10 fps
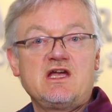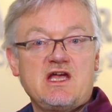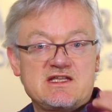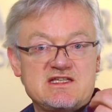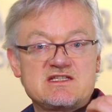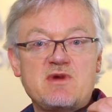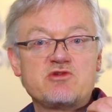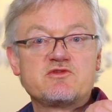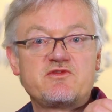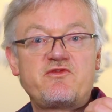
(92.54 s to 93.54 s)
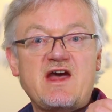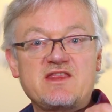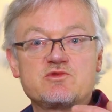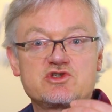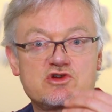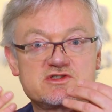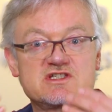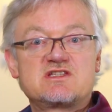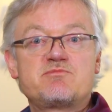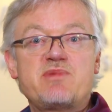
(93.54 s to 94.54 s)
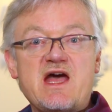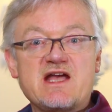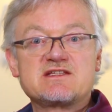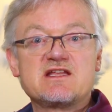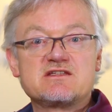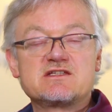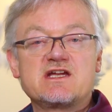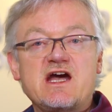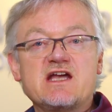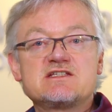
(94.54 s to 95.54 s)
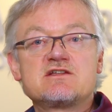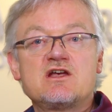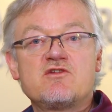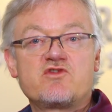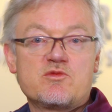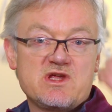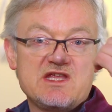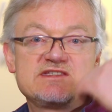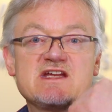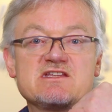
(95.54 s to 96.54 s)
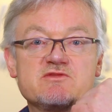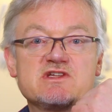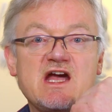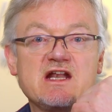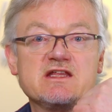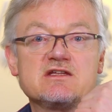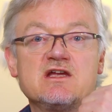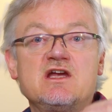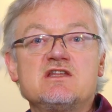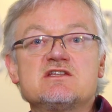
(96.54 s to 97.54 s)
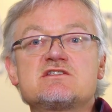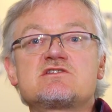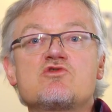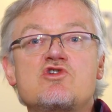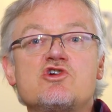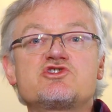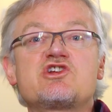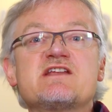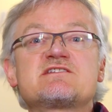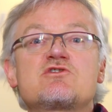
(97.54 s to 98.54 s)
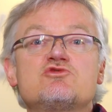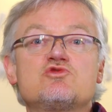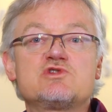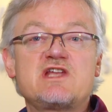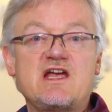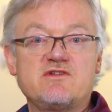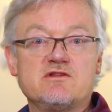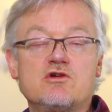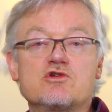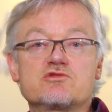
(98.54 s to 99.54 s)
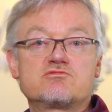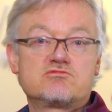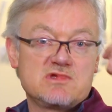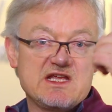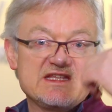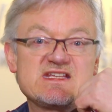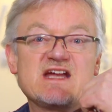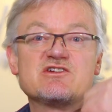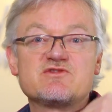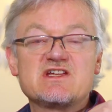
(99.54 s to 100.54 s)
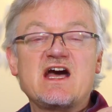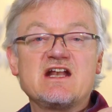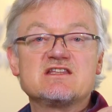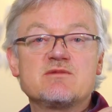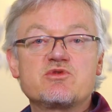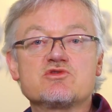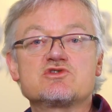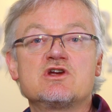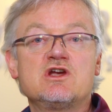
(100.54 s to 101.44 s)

excess amount of fat which causes the bags under the eyes from inside of the eyelid. This is so-called transconjunctival or inside of the eyelid approach.